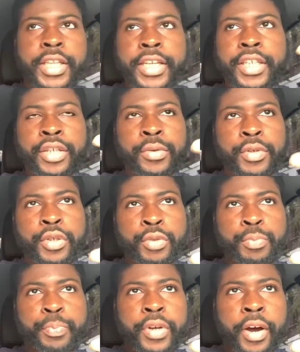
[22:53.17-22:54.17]
this
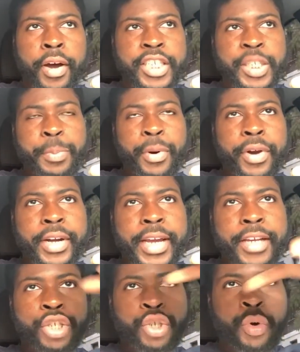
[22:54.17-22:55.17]
uh, spirit
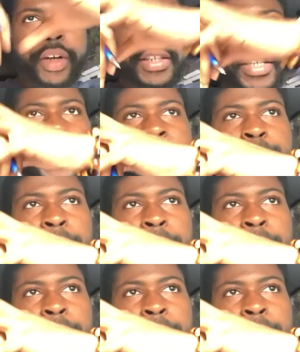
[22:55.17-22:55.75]
that's joined to this